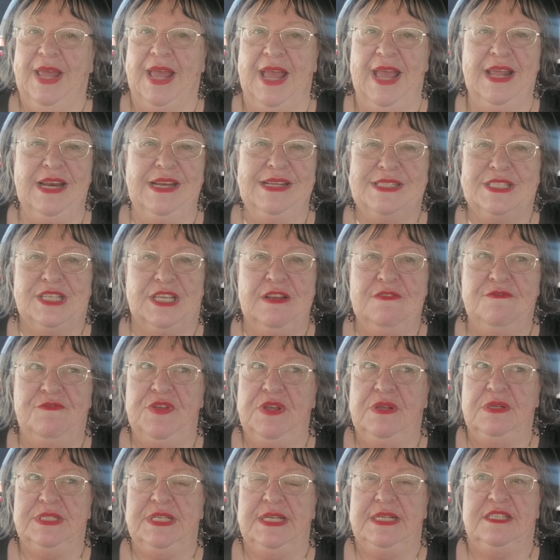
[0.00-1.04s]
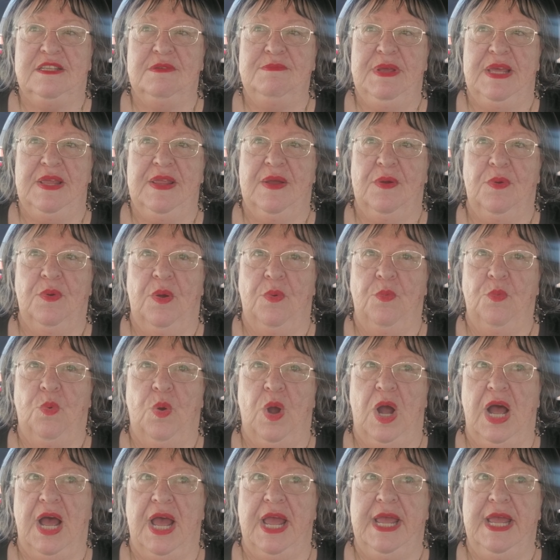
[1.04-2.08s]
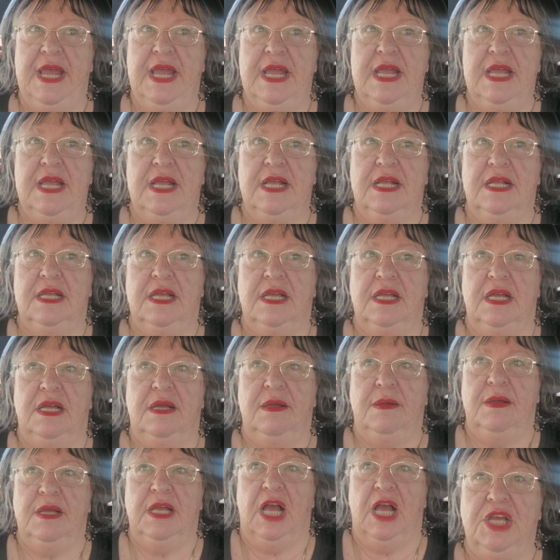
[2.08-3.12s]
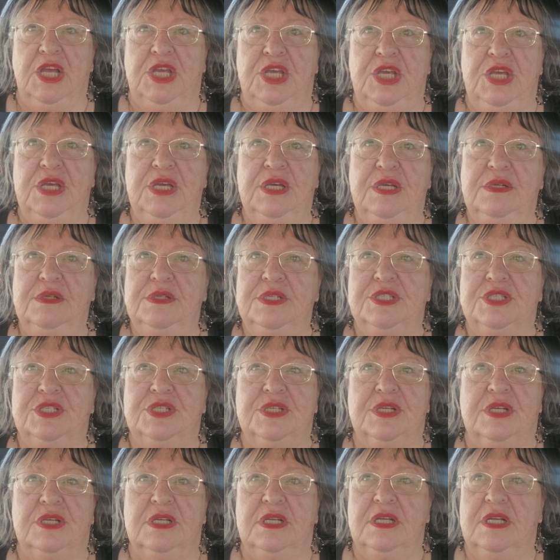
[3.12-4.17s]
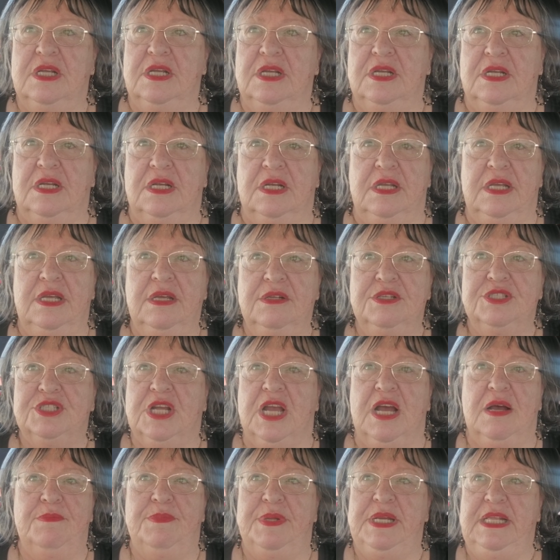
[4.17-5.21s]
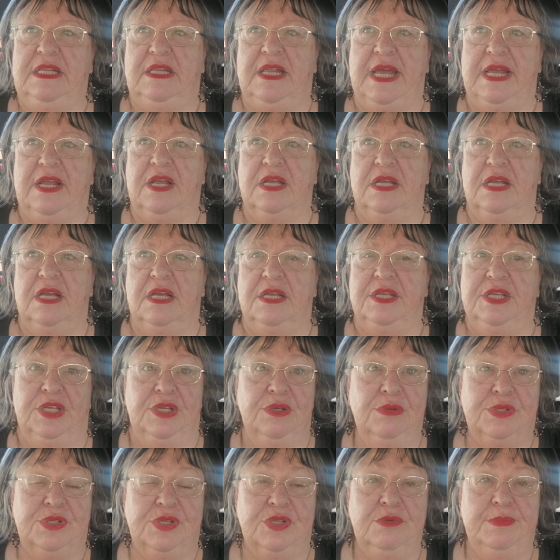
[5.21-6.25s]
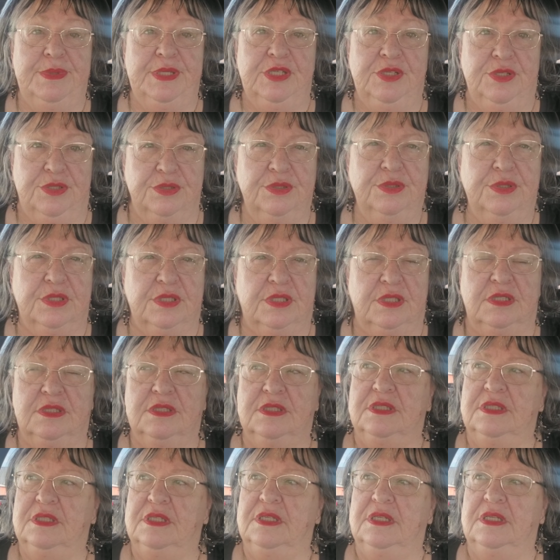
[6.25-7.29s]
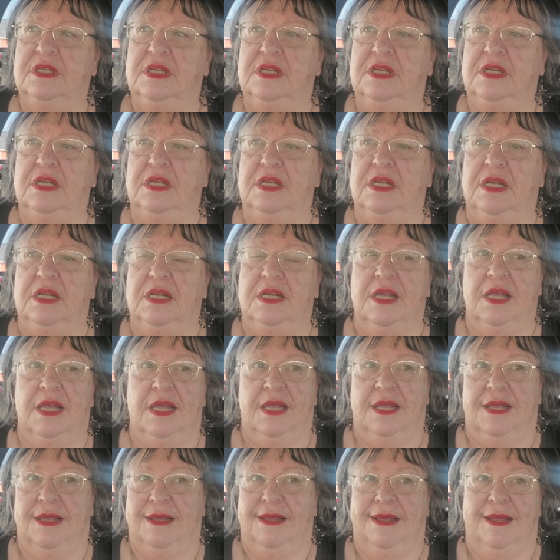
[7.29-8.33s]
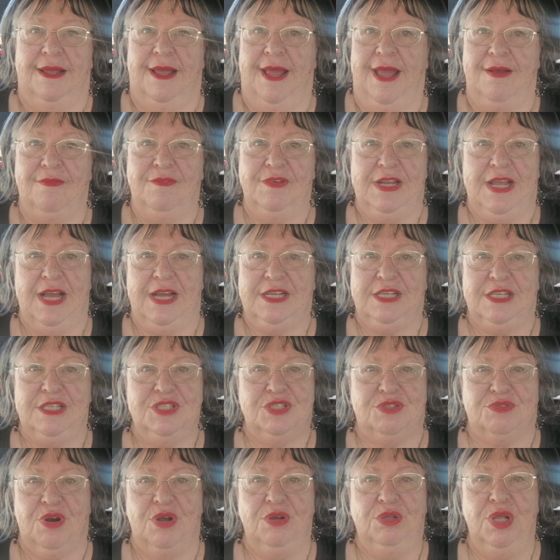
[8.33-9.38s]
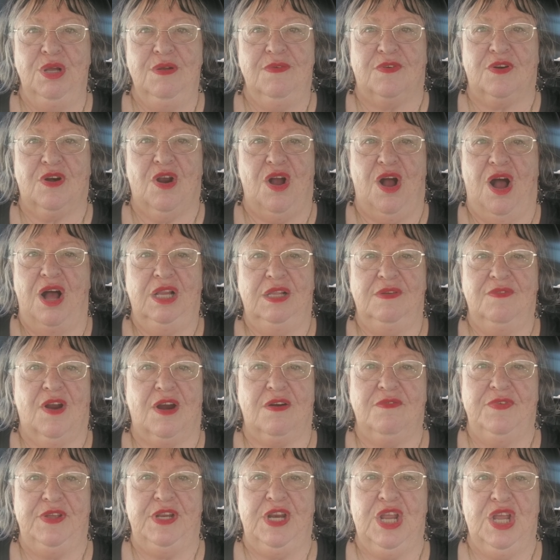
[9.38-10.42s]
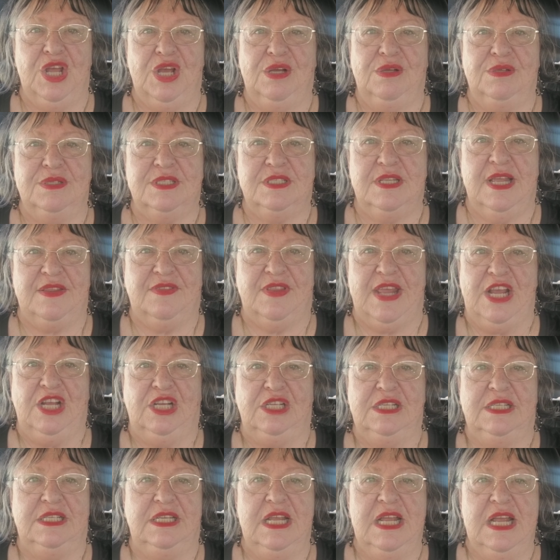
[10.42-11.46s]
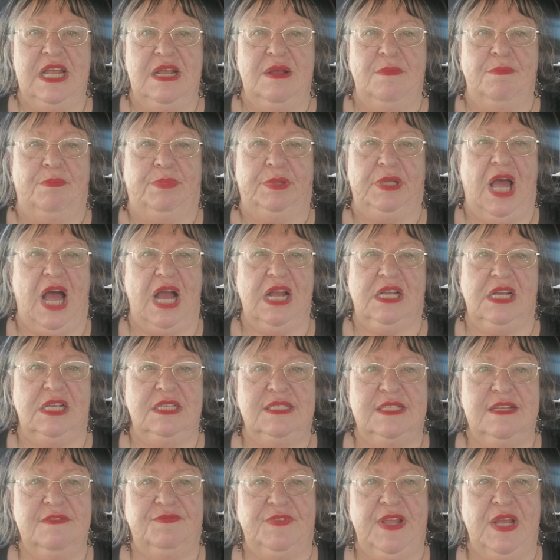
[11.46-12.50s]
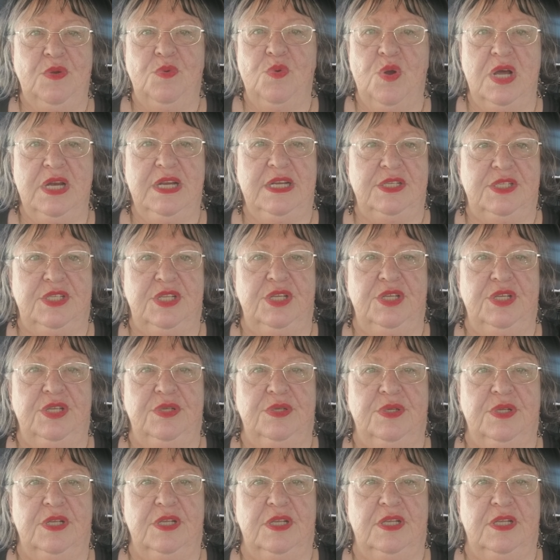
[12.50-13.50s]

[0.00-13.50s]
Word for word: And it's confusing to me that why a, huge huge company like YouTube and Google haven't got control over all of our videos, that they could block us if they wanted to.